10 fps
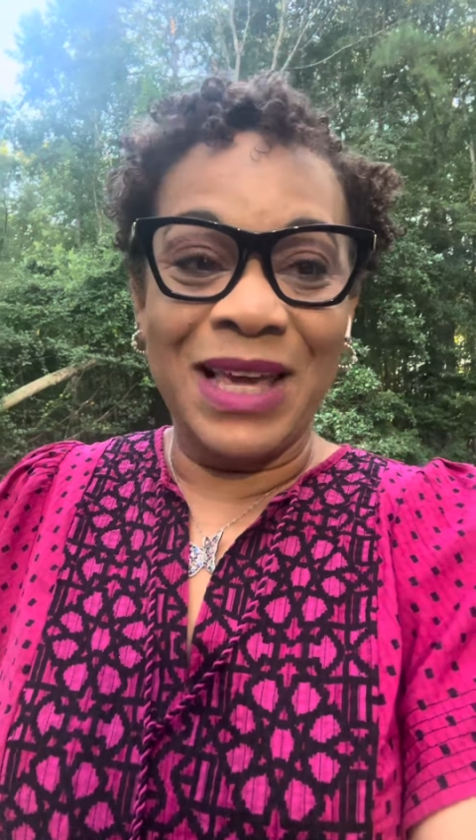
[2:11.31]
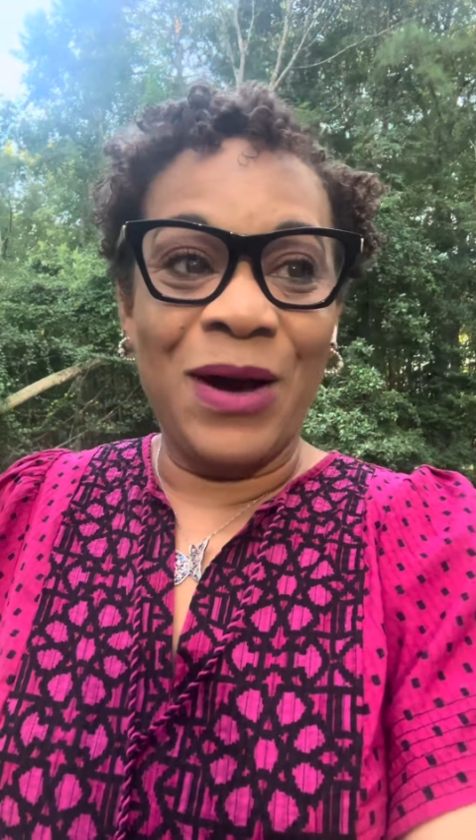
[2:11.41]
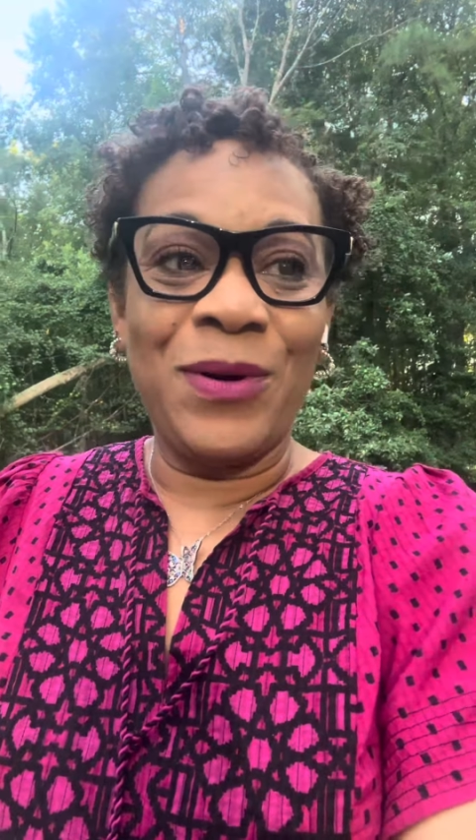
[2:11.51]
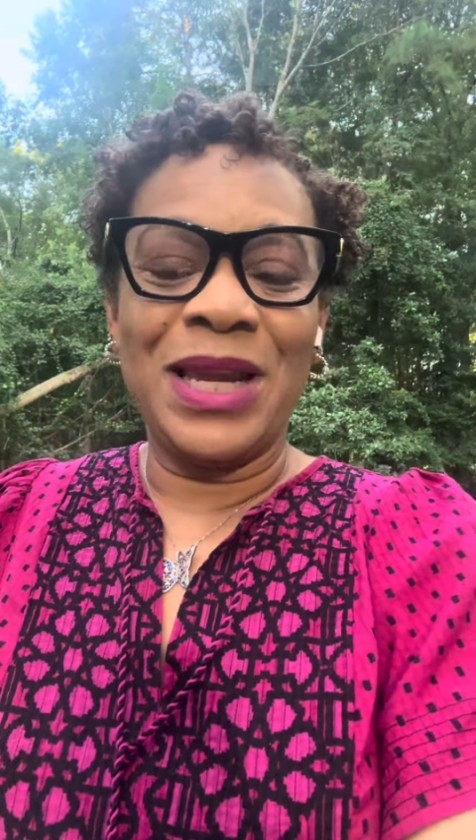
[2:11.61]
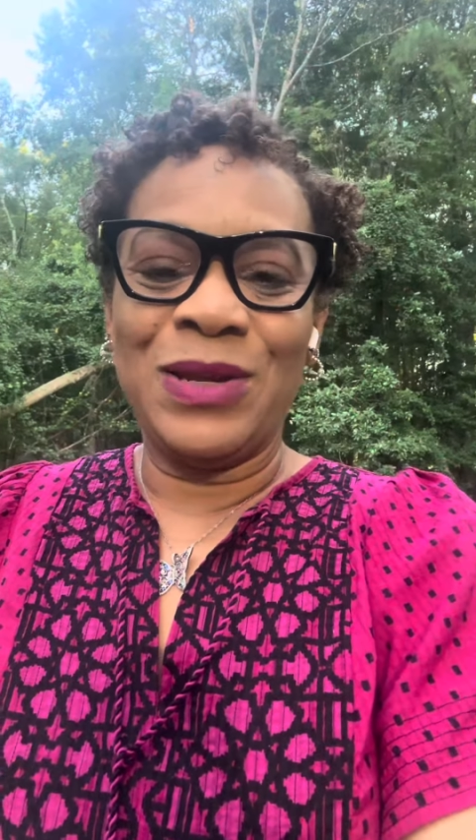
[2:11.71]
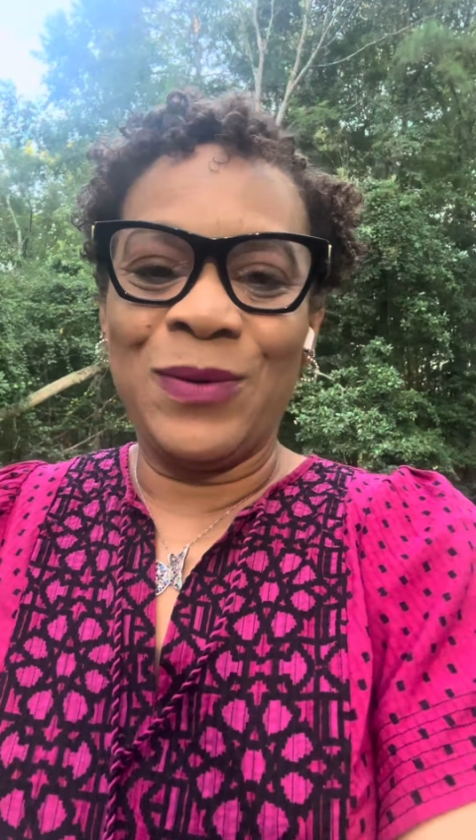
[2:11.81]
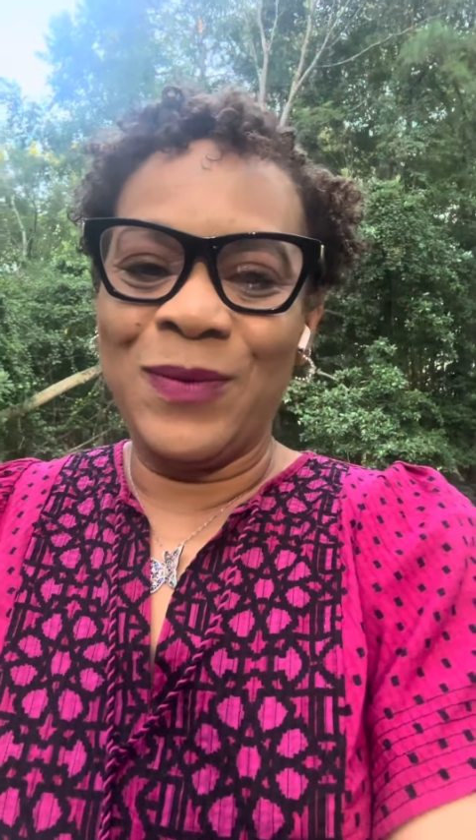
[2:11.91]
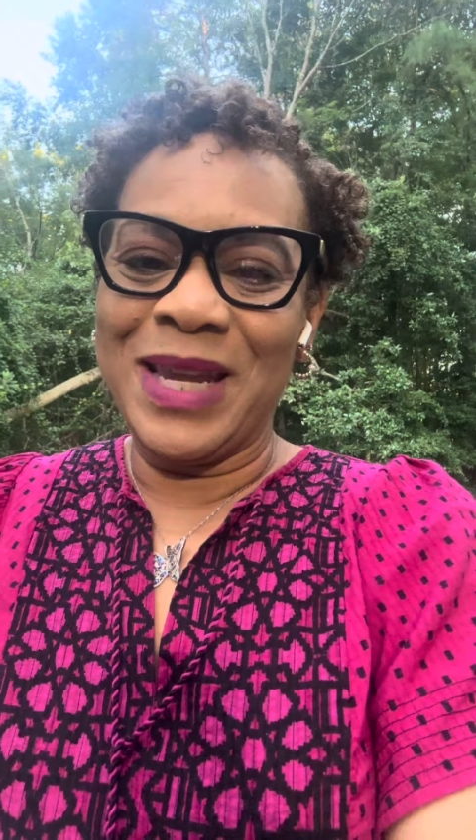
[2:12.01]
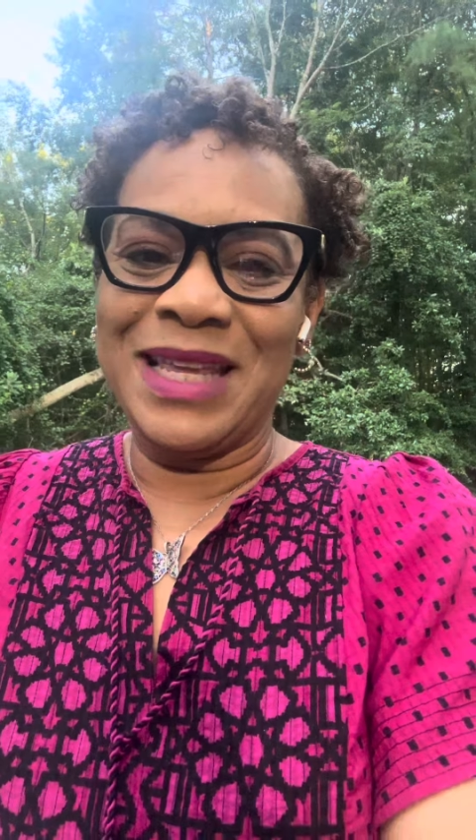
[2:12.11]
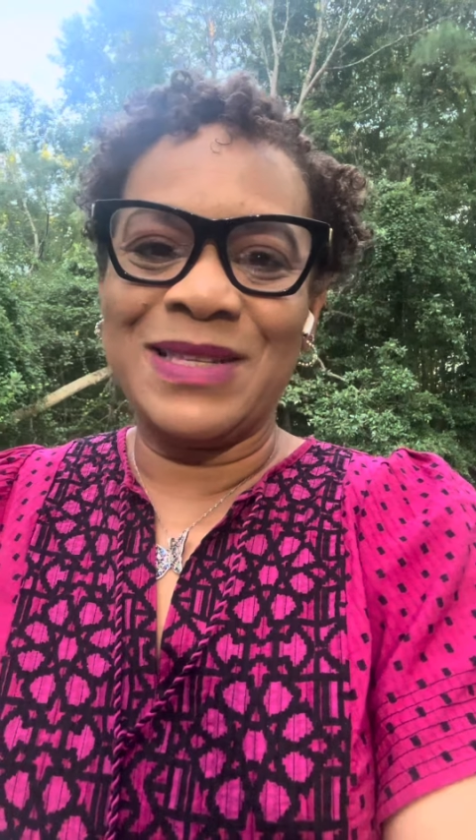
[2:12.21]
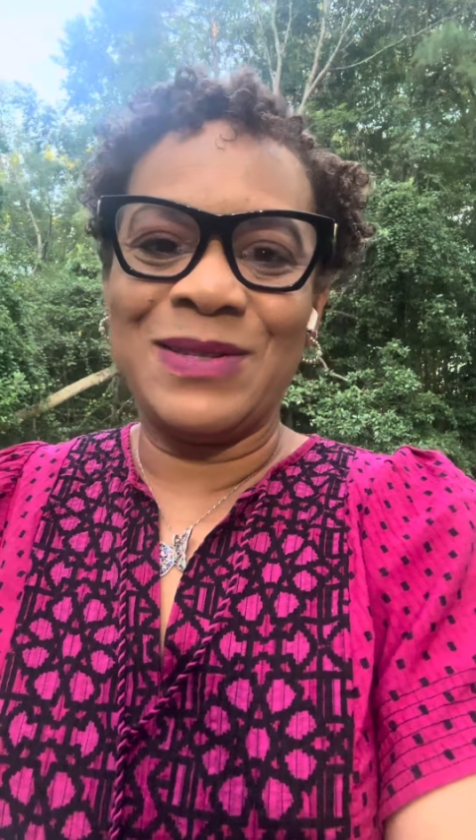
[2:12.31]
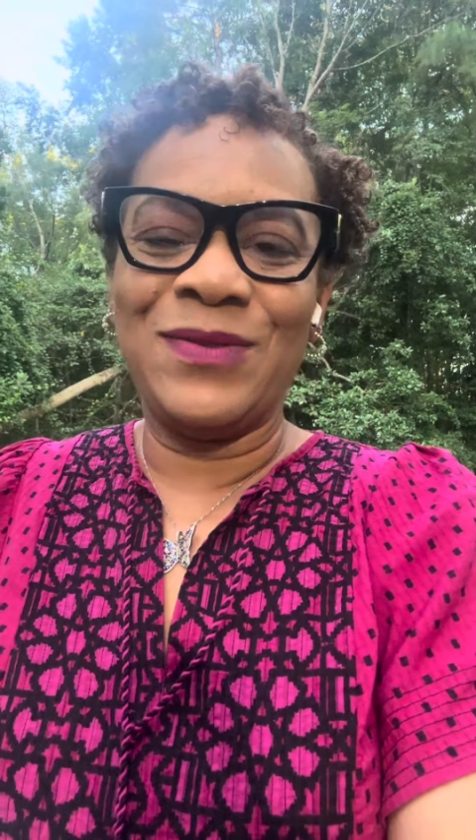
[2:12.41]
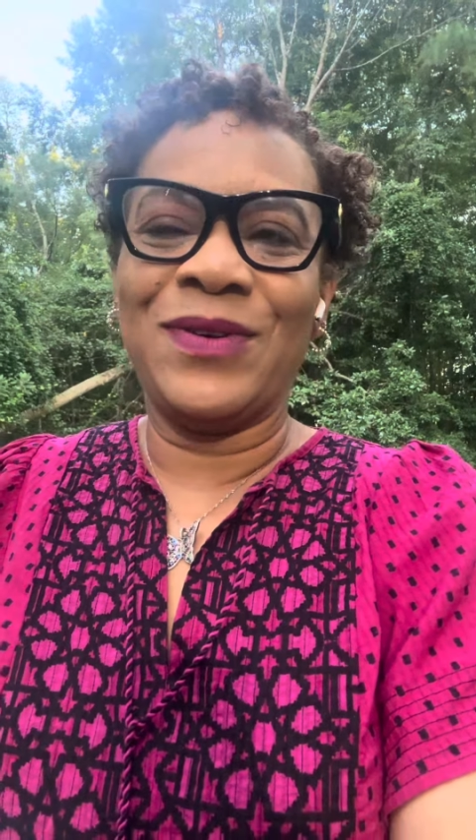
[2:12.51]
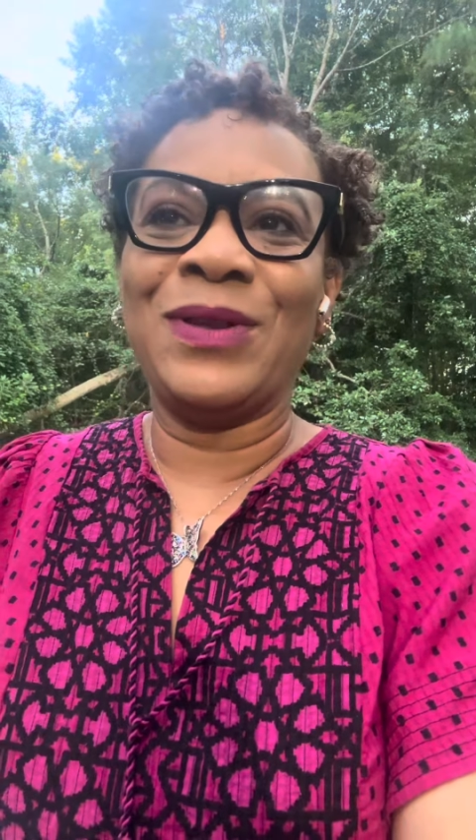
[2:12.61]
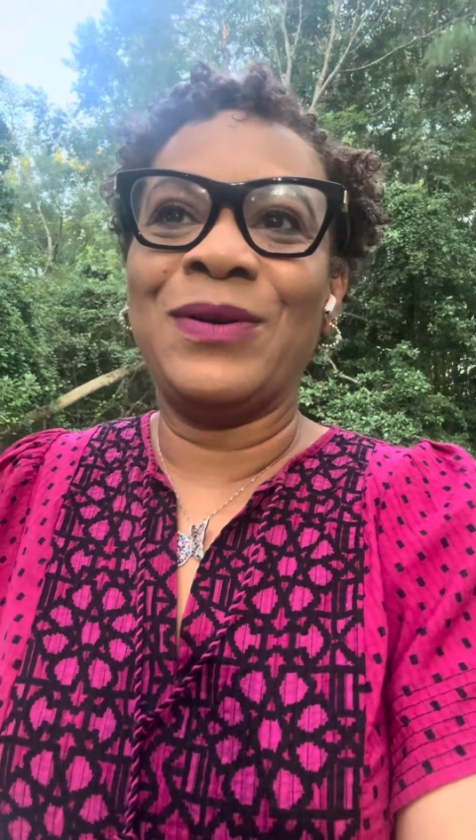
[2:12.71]
going and do what we need to do
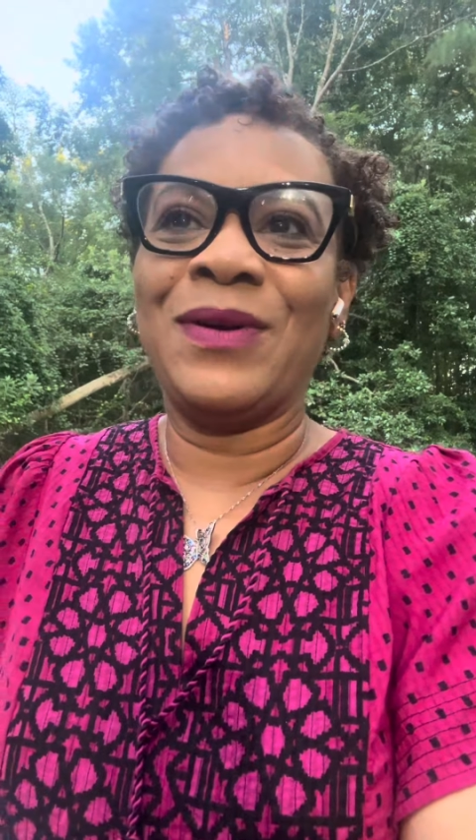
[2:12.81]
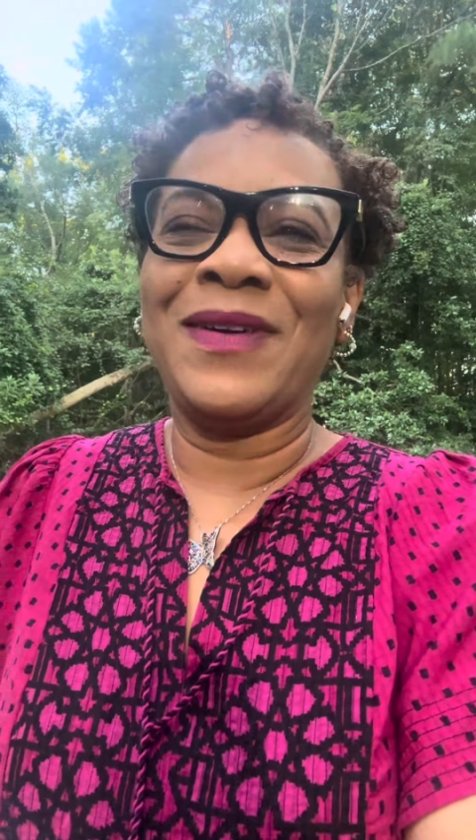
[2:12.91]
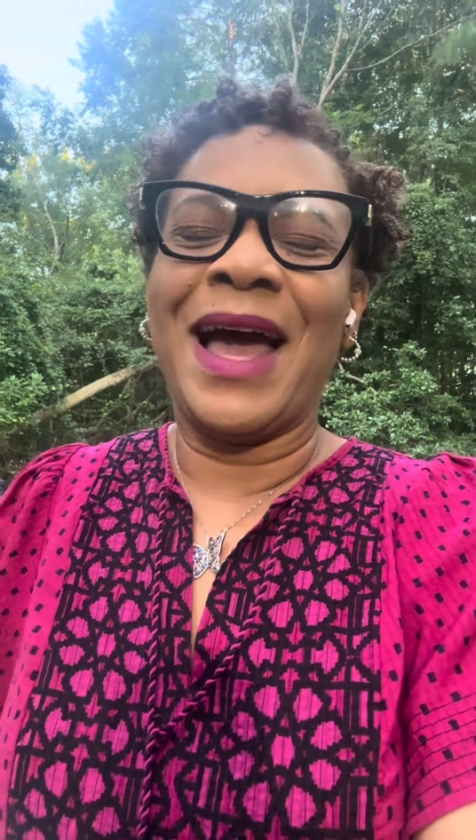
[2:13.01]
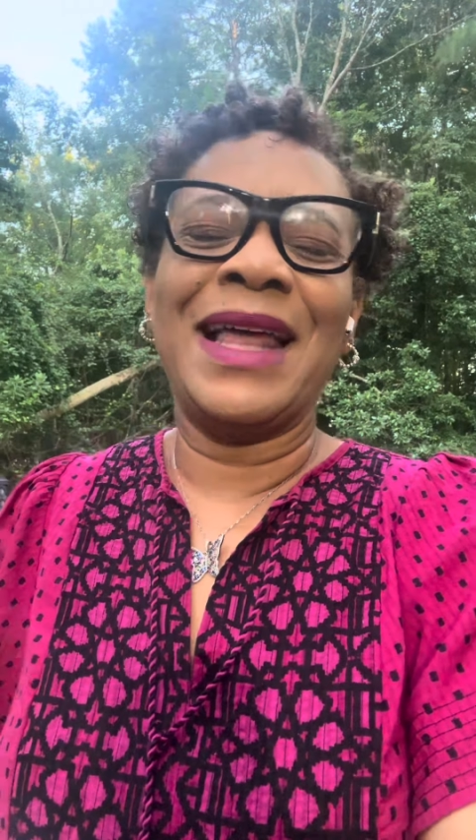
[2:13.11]
for the glory of God.